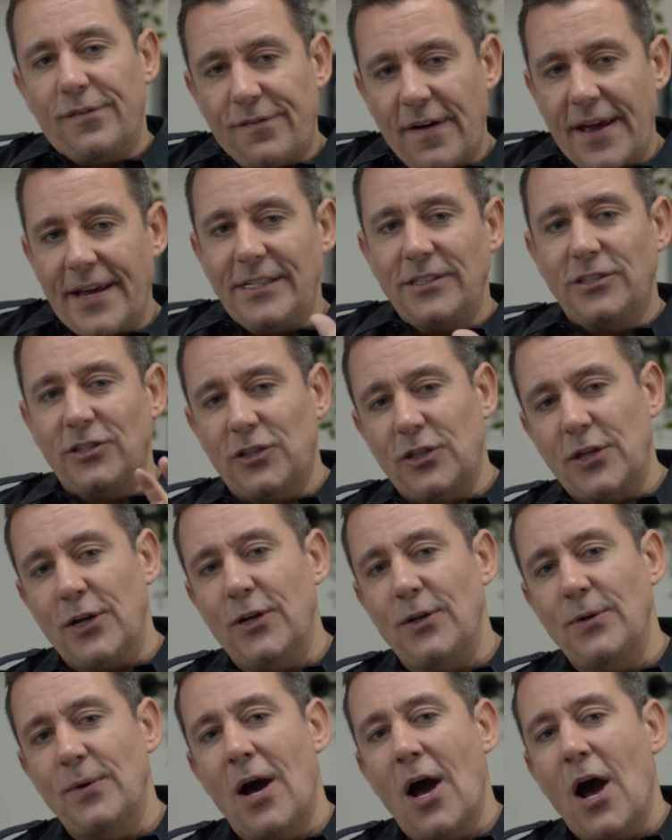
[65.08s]
phase
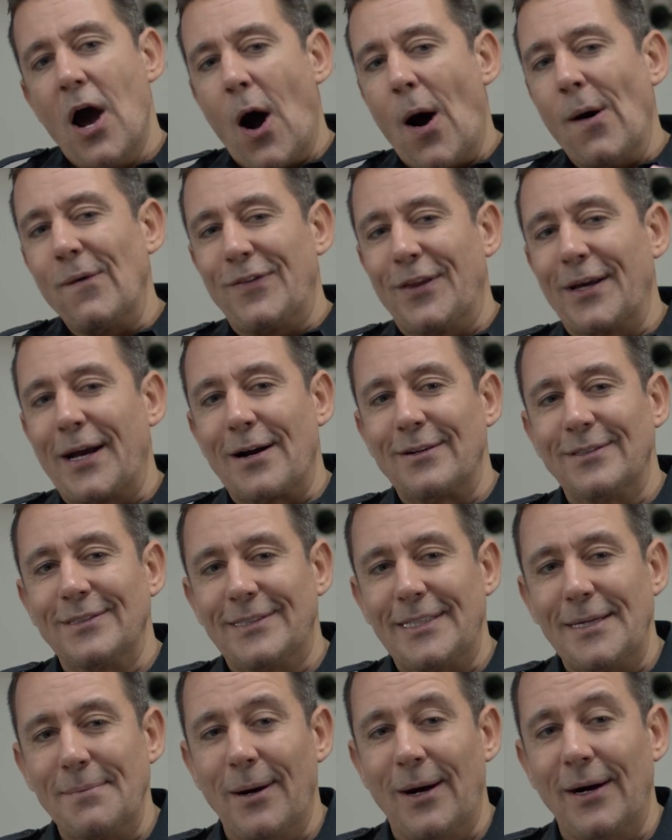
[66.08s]
2 of the
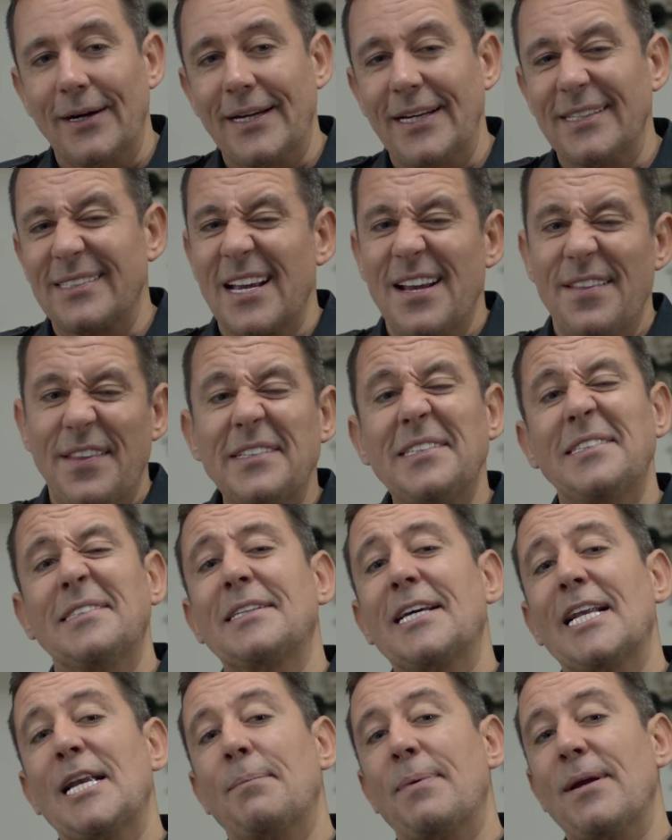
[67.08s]
currency market, this is
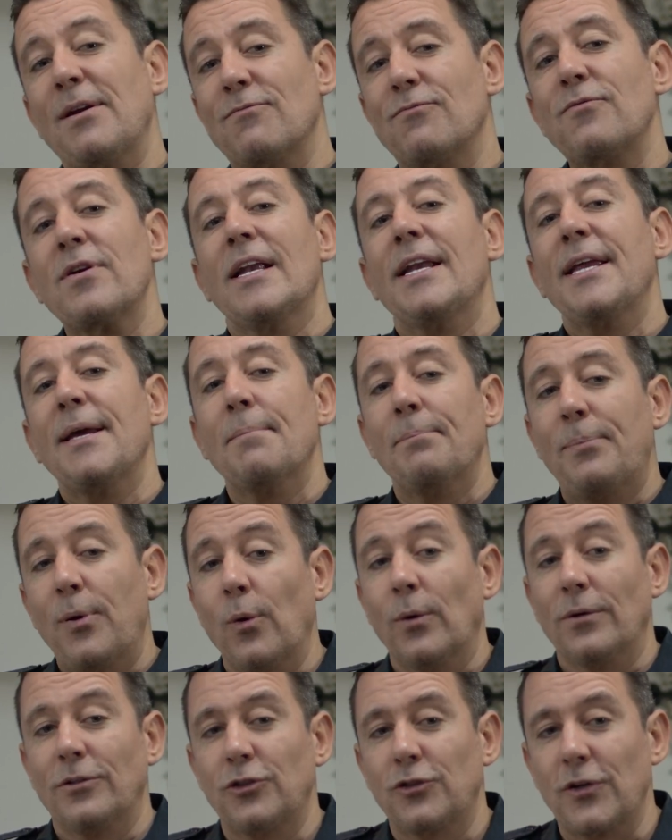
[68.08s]
going to be really
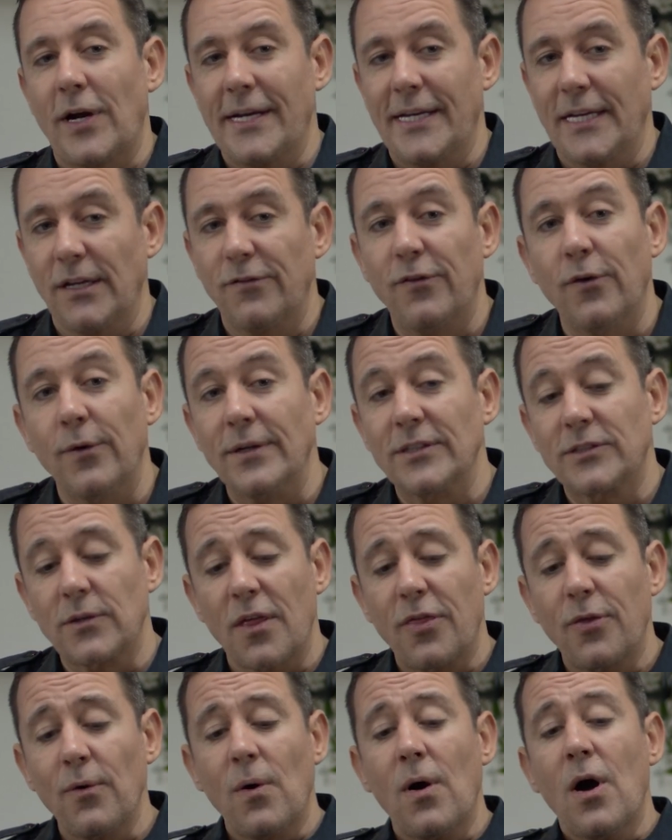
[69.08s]
important training for you. So
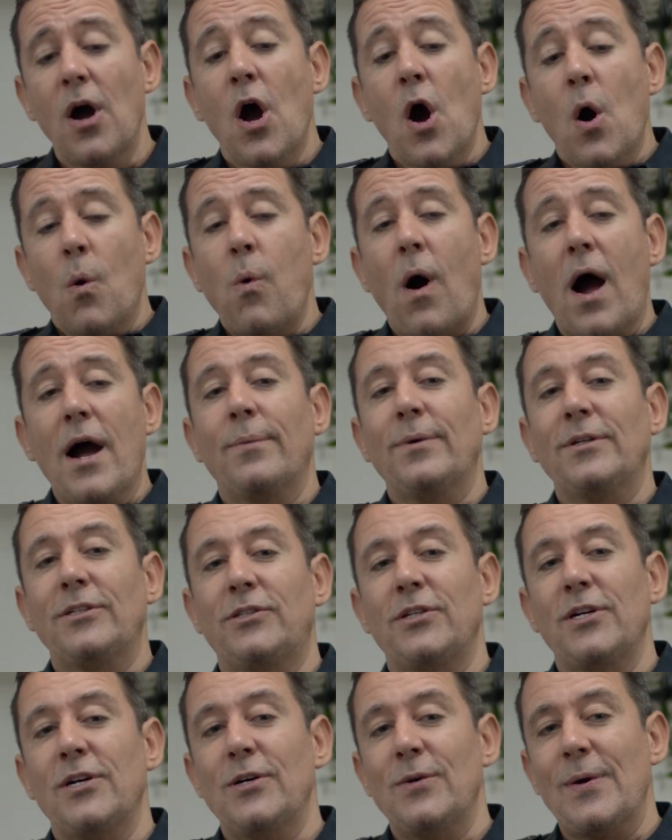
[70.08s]
I thought what I
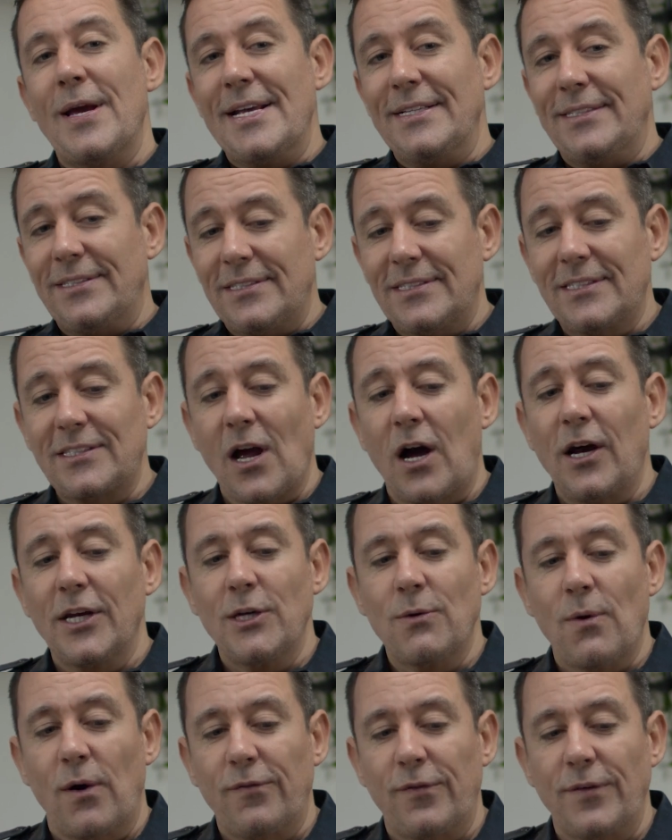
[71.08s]
would do is start
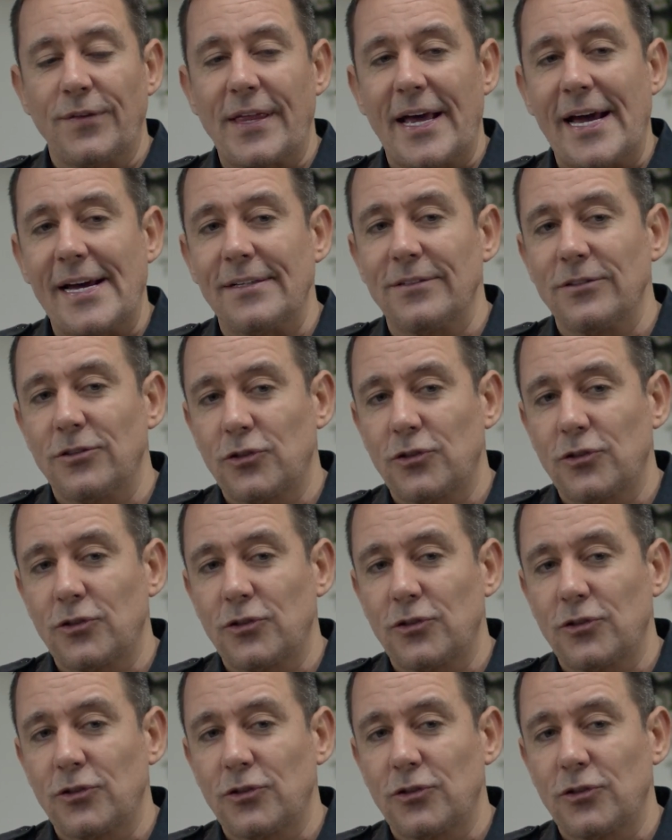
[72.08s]
you off with that